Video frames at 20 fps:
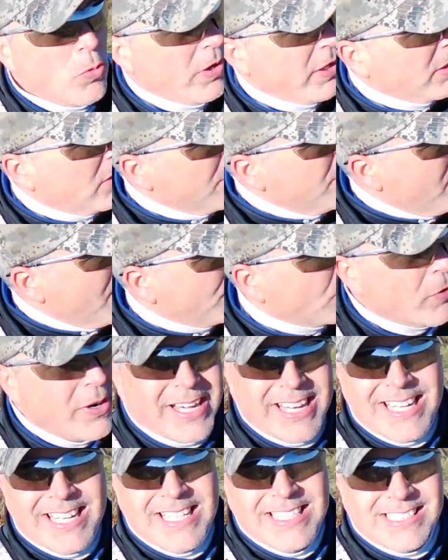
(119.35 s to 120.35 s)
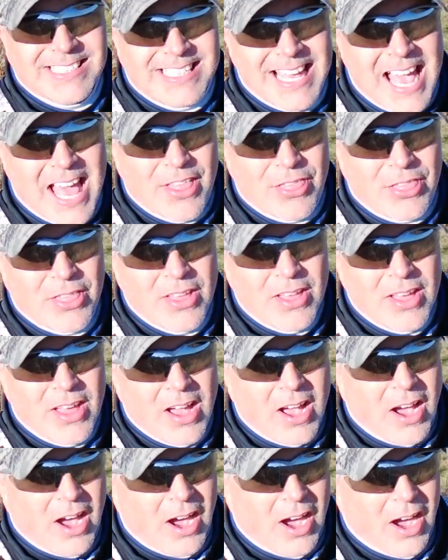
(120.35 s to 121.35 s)
coin commemorating his death
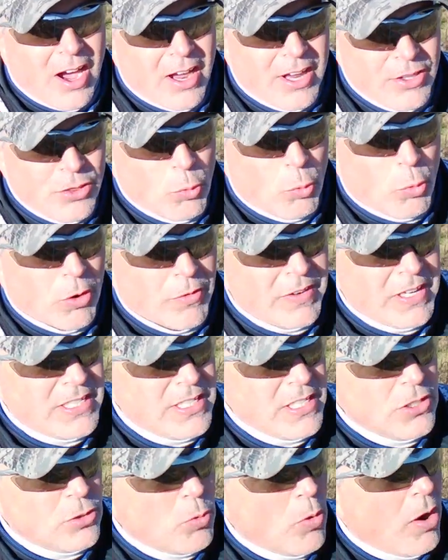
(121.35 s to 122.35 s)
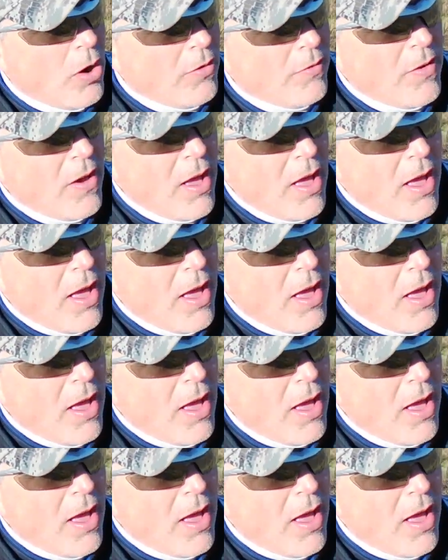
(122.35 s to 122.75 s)
in the War of 1812.